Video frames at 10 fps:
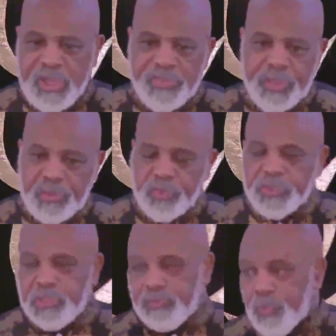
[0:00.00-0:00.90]
I think it was
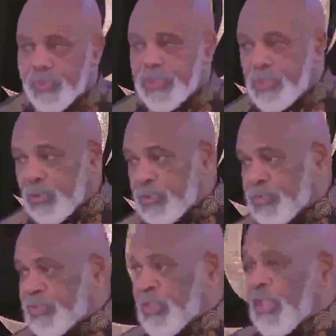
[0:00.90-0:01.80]
Tip O'Neill who
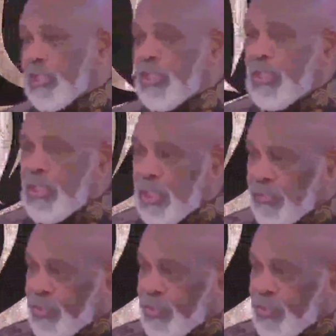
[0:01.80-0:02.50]
said, if you